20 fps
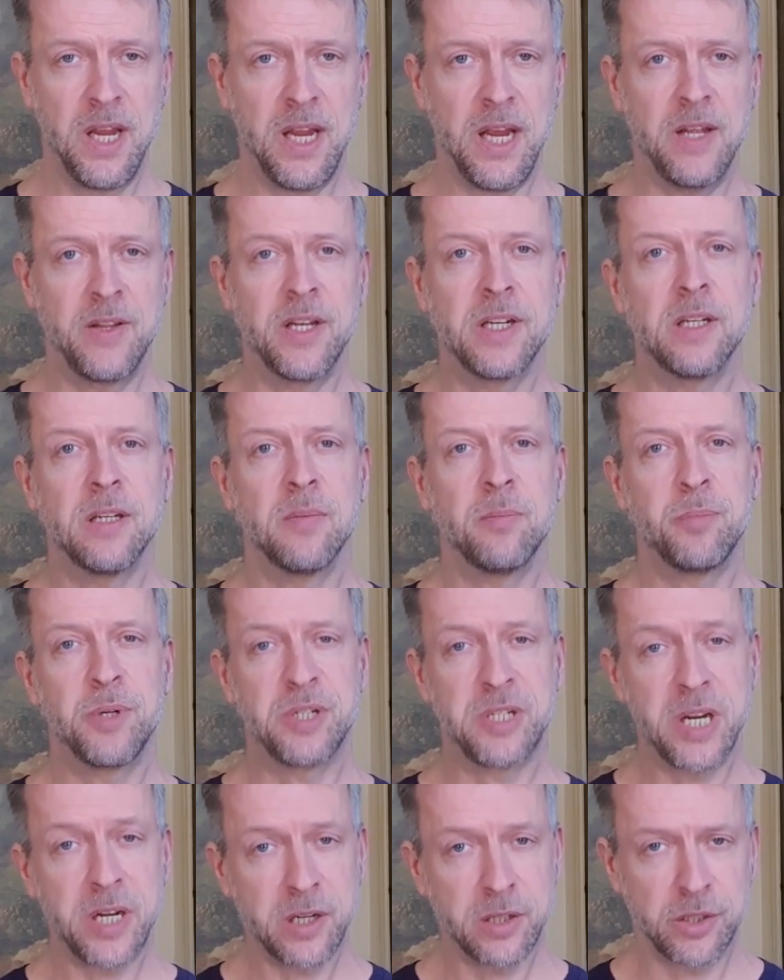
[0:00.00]
And then
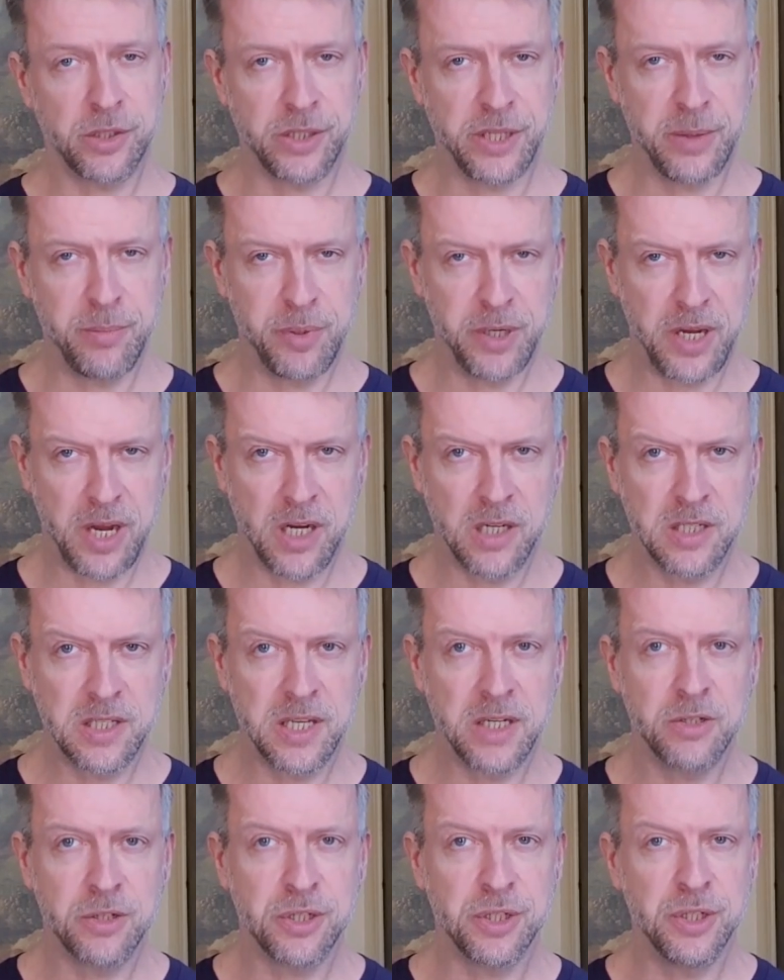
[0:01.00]
particularly because
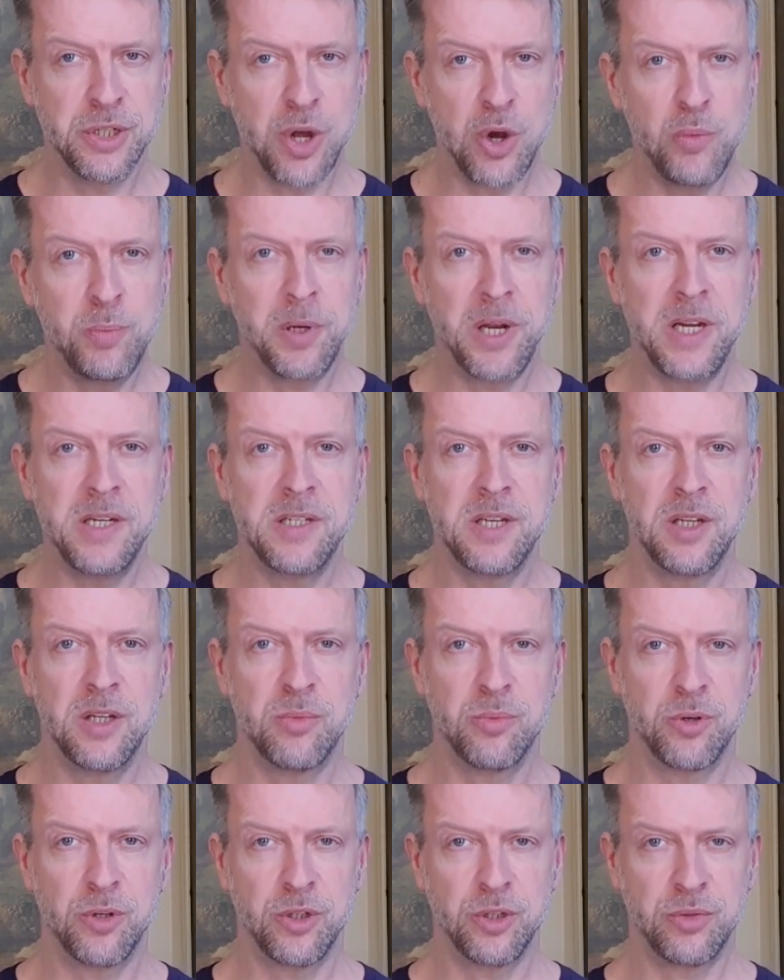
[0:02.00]
there's no place in the
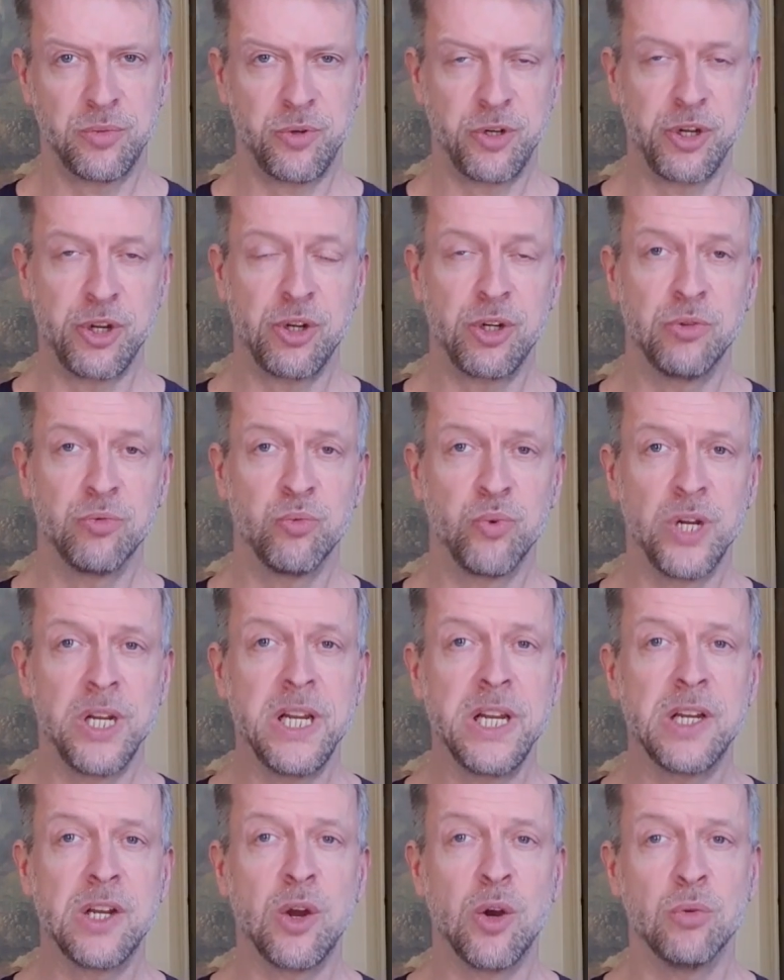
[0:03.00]
world where you can
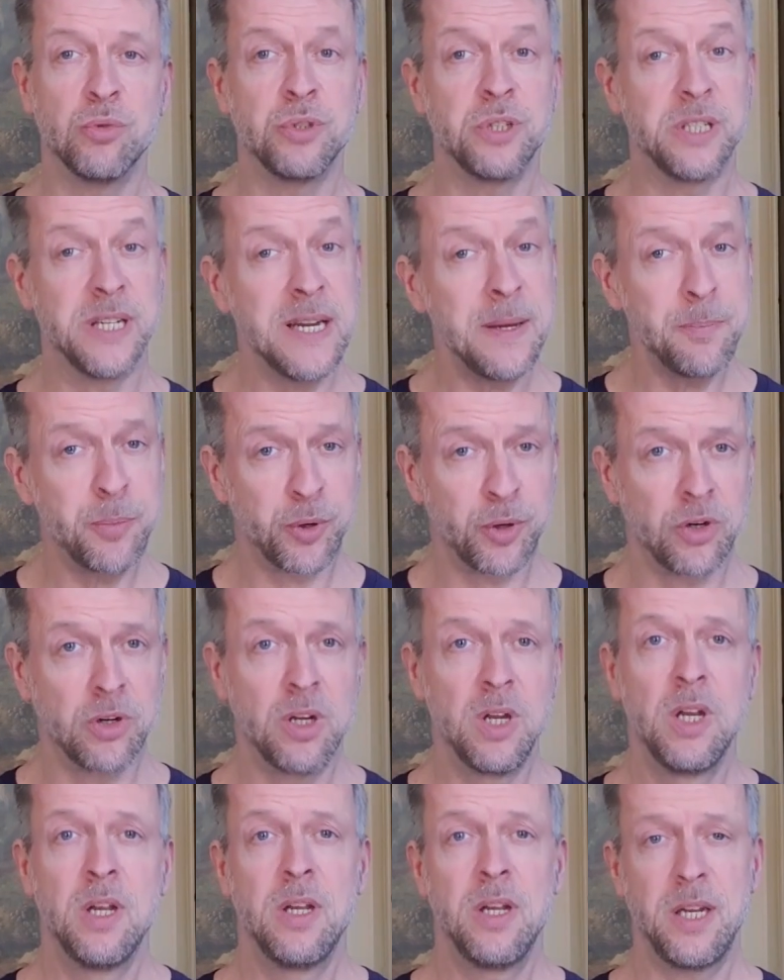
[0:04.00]
really go deeper
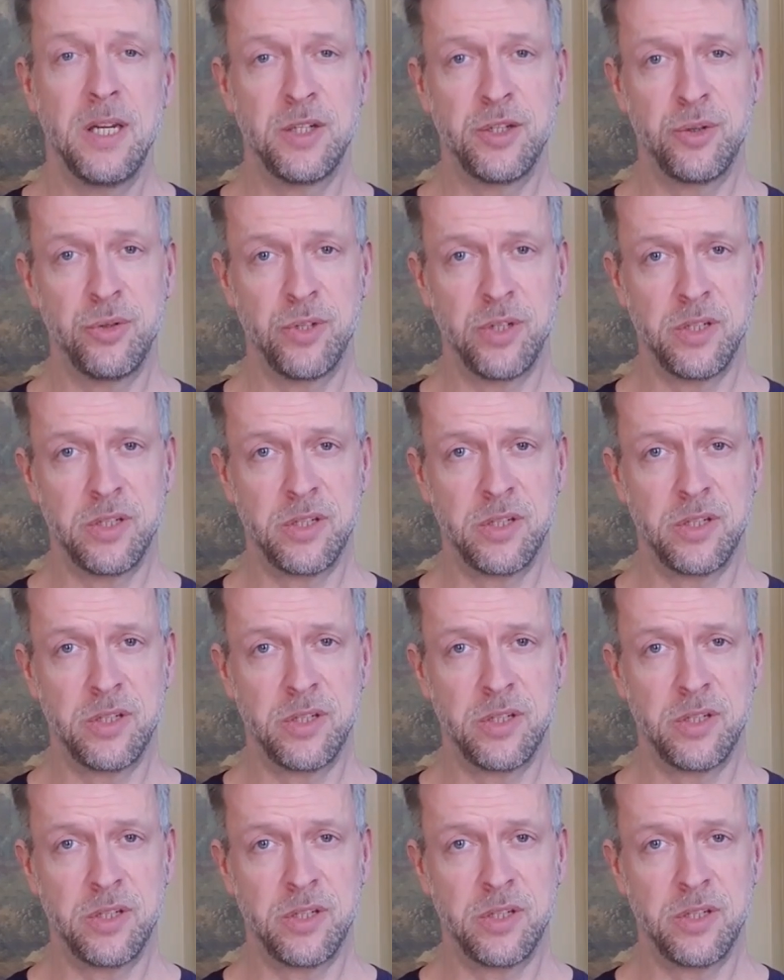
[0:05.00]
into this